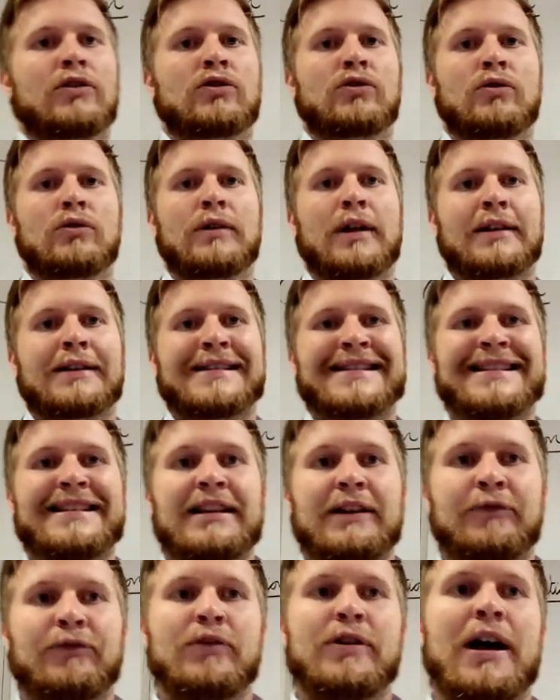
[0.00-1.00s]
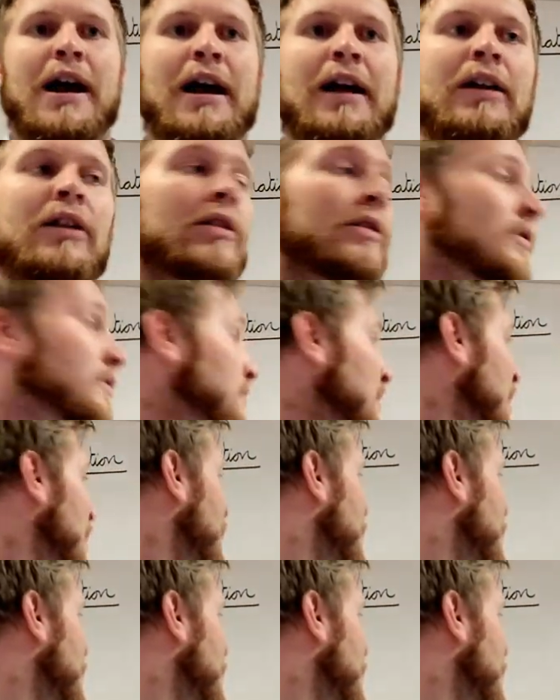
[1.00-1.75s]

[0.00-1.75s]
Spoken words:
so that's the different angles,